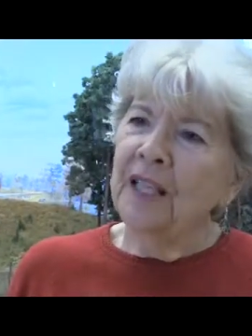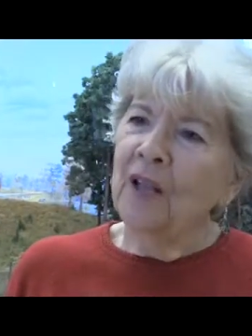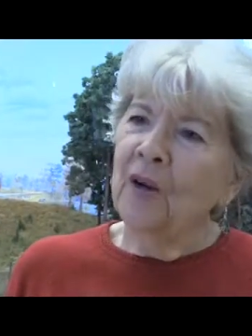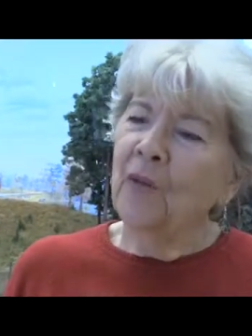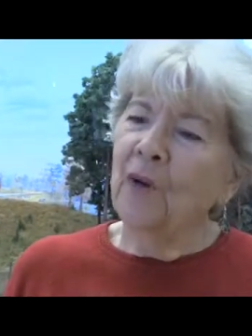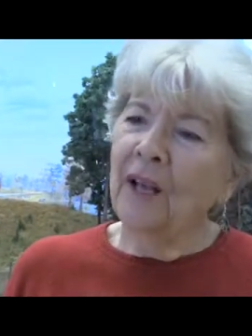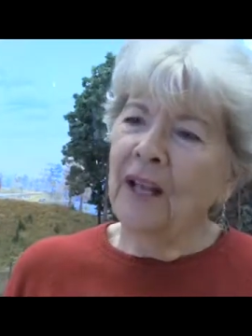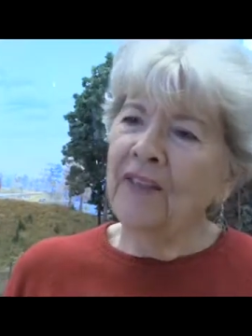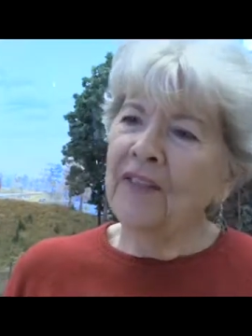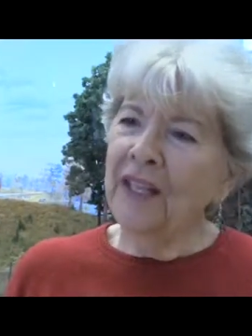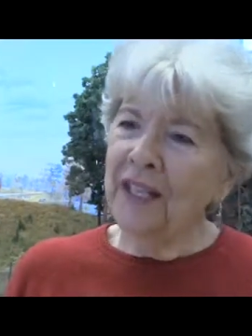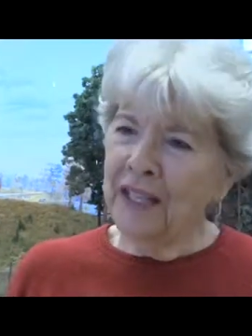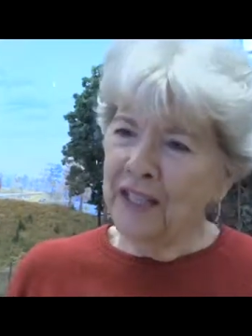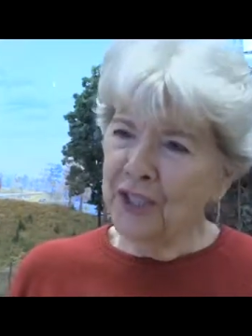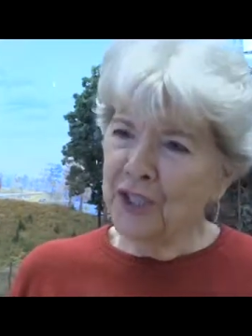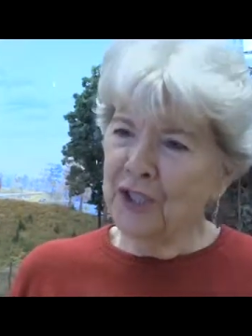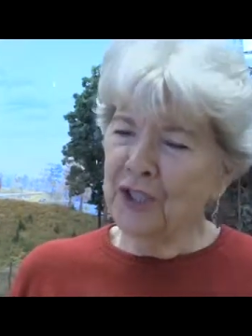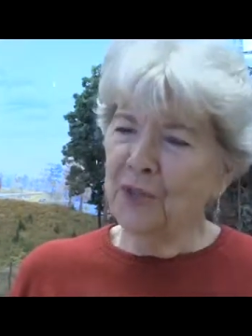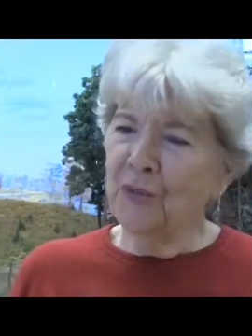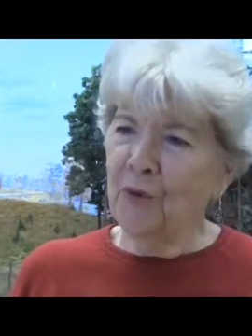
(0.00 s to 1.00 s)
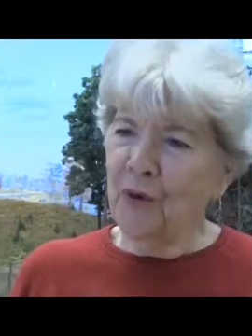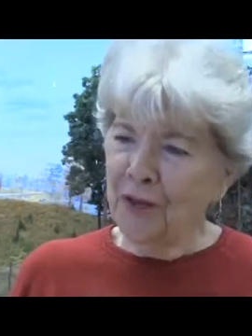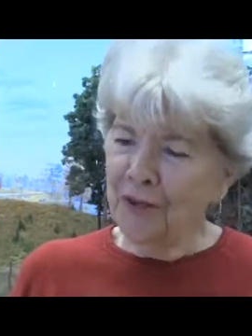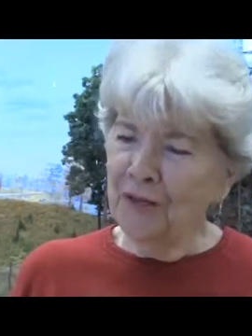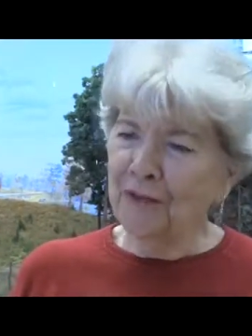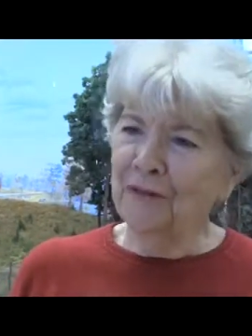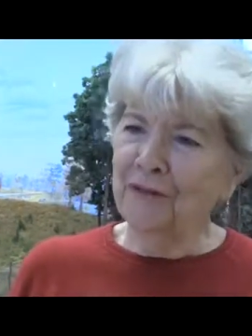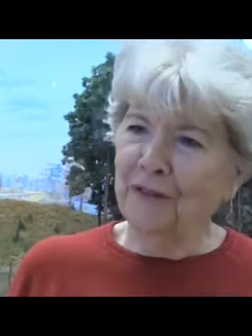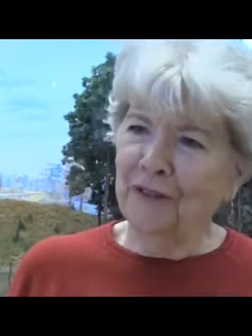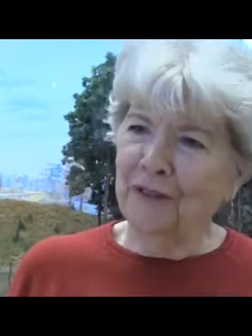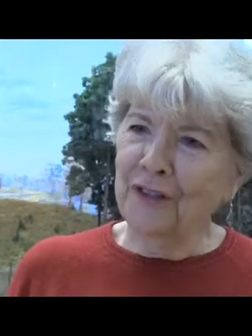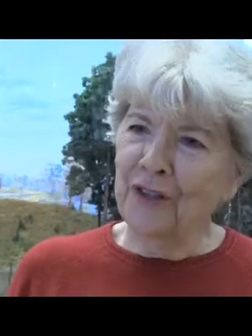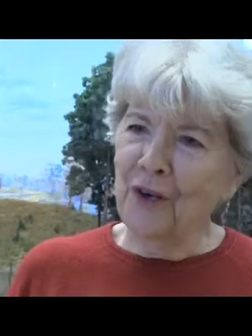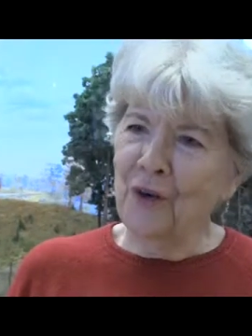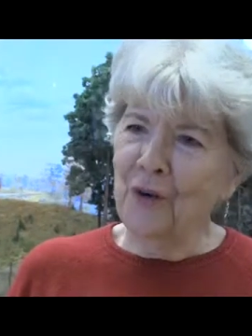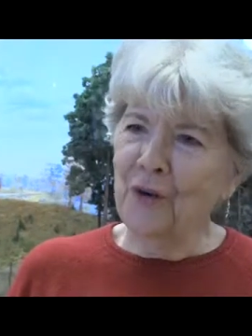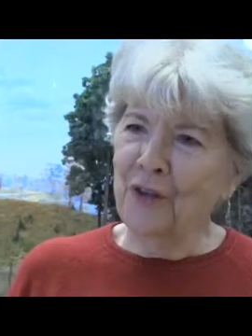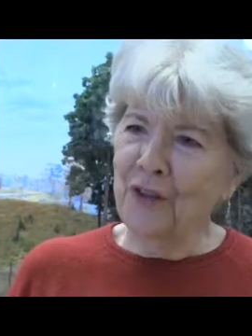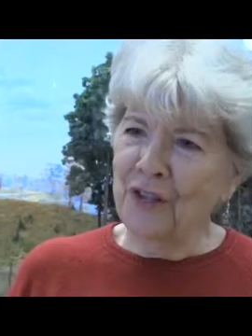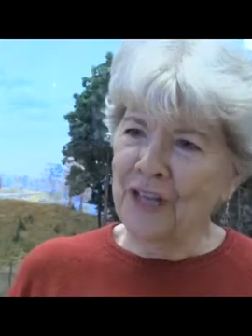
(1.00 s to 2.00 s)
Well, I think it's just wonderful, the
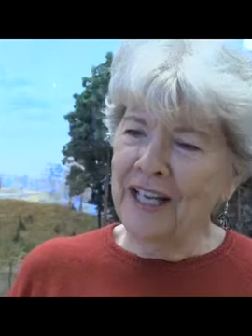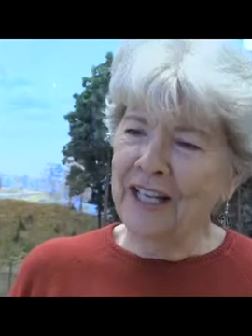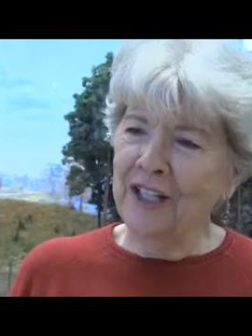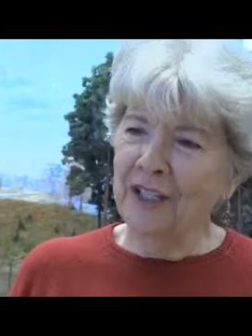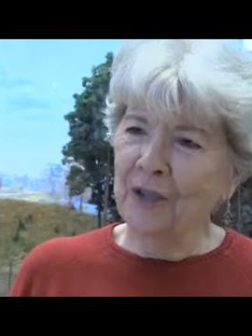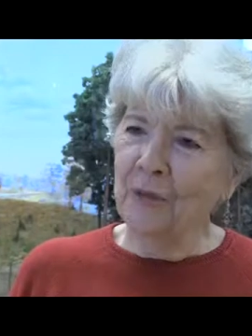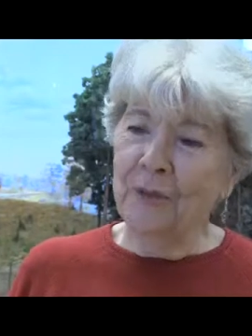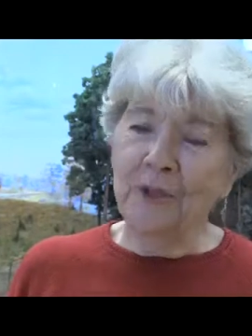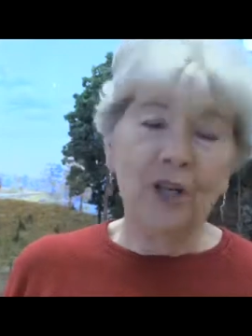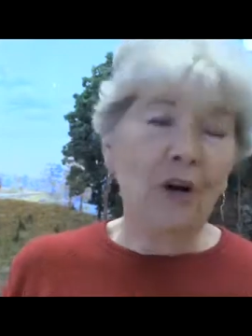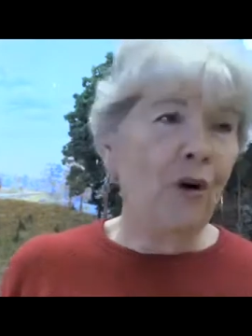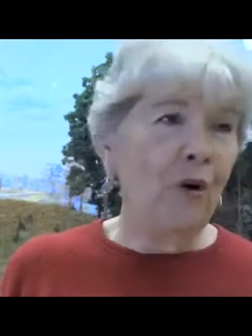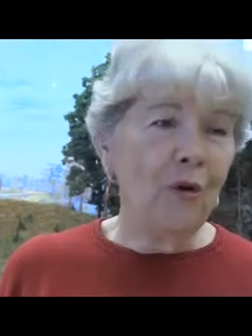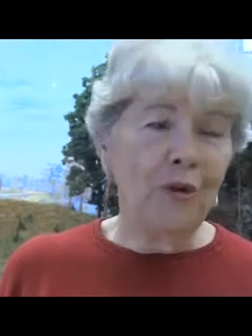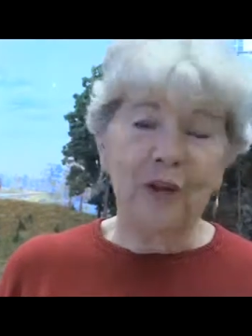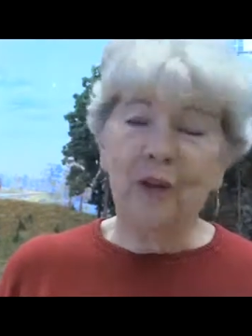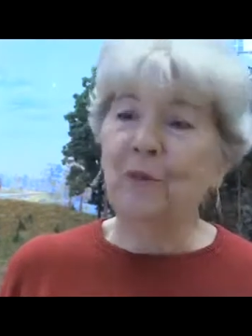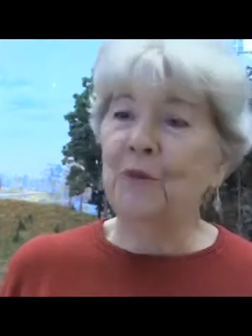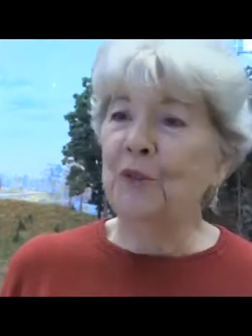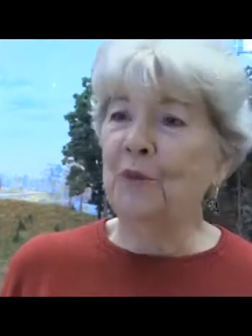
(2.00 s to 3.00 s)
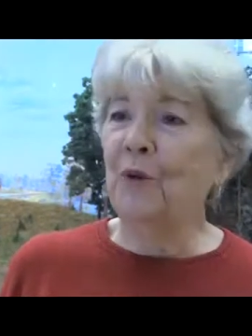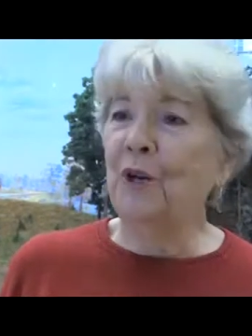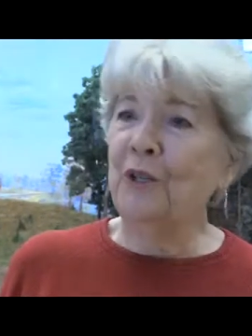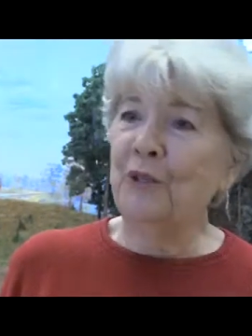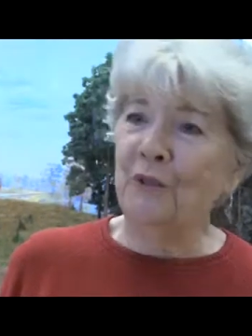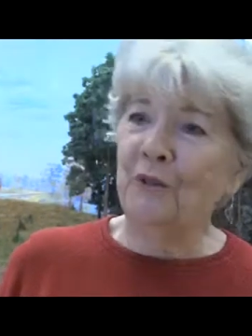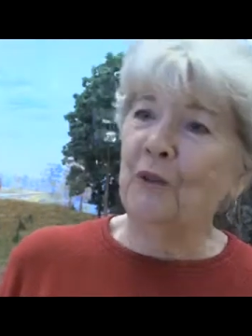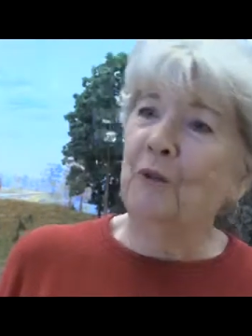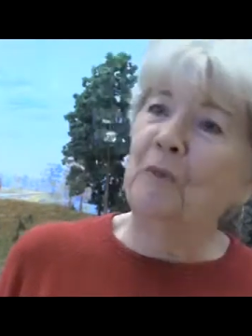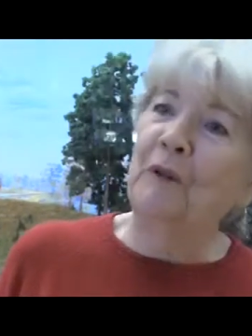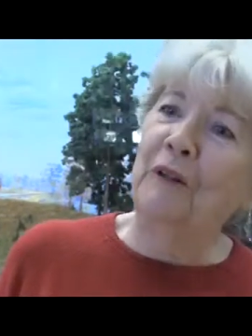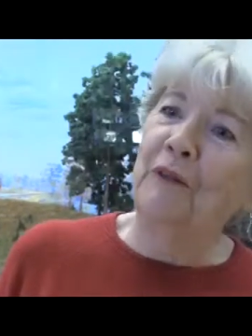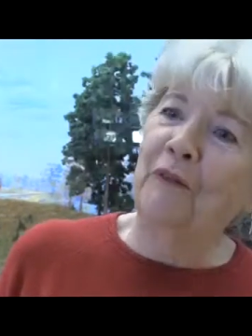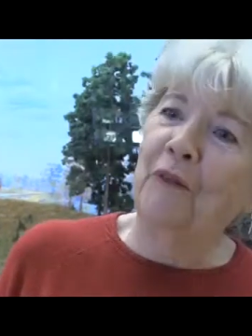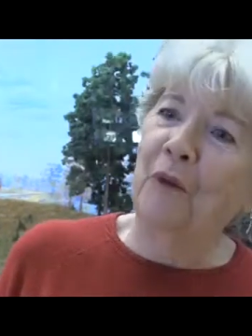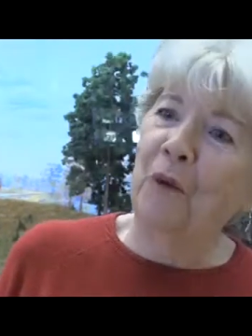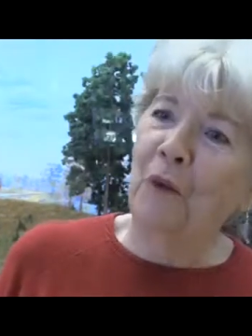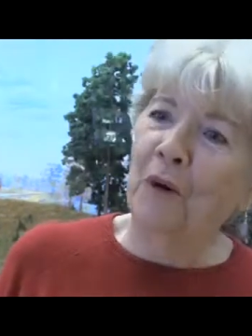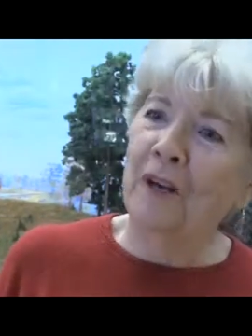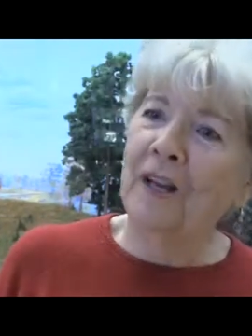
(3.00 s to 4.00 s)
whole thing, but the whole thing was wonderful
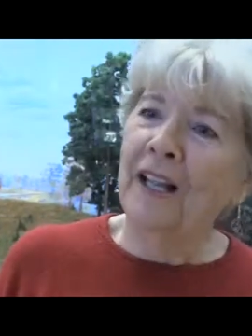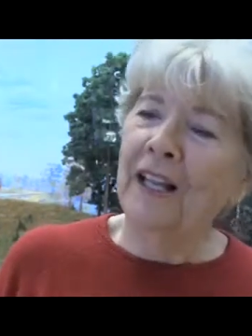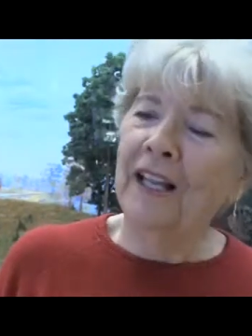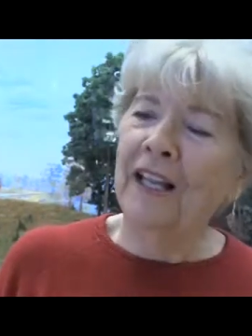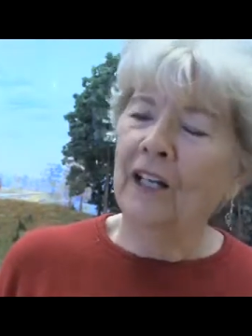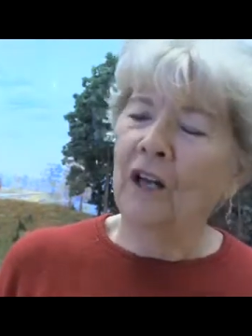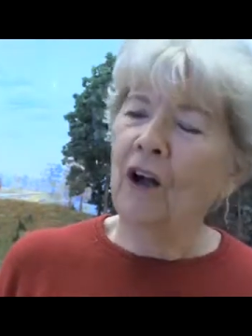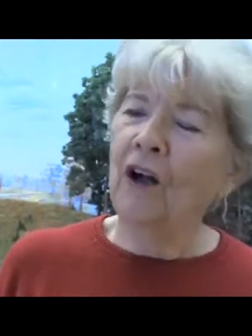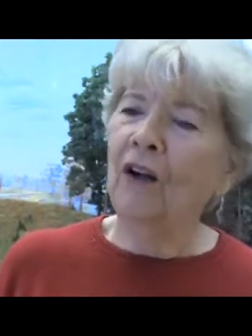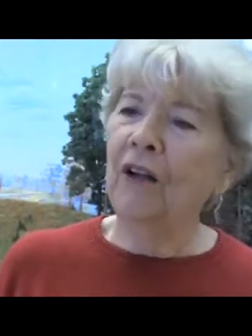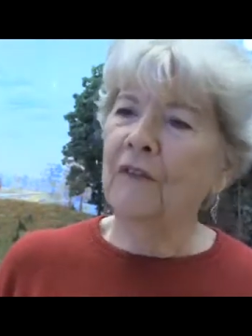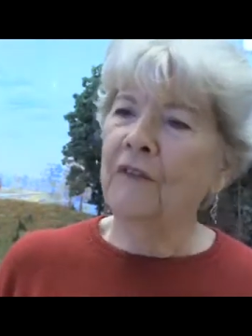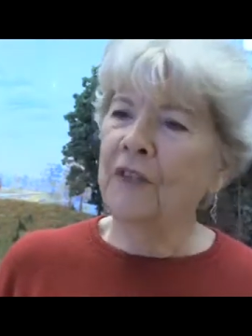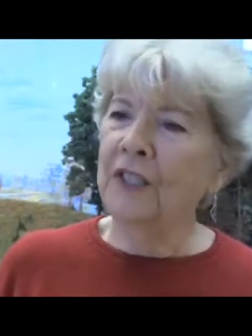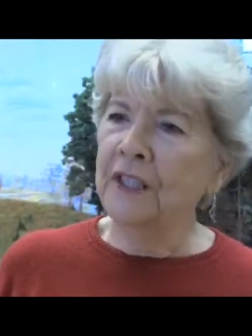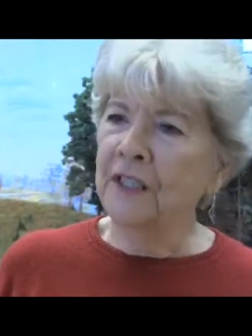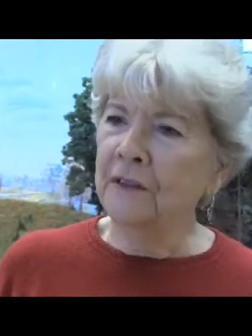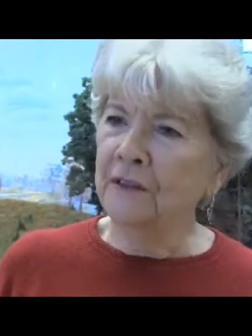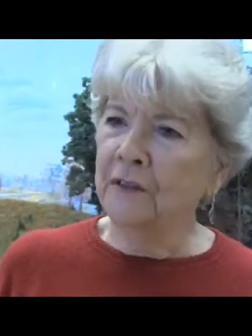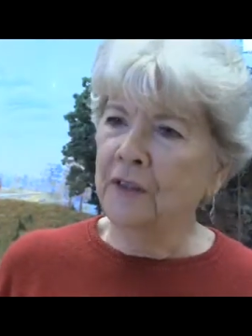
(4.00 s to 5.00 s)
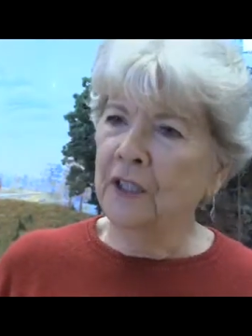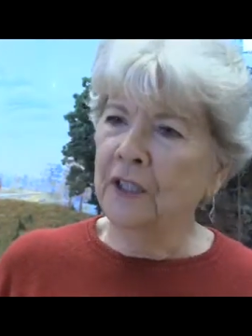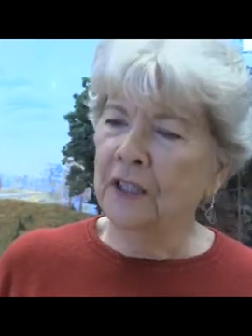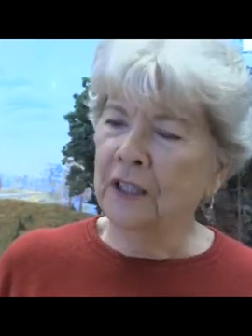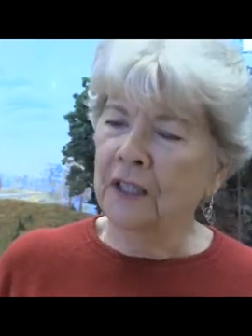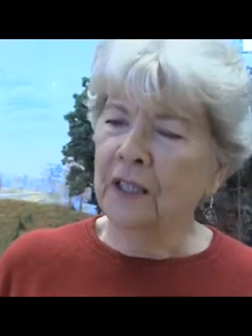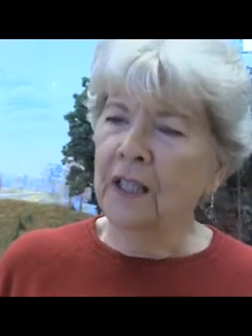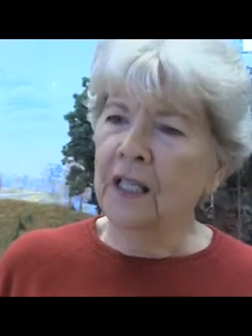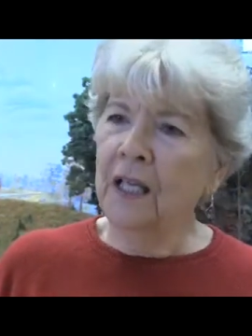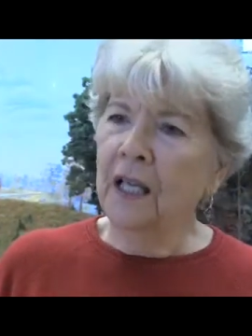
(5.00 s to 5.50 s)
before, and all of the different little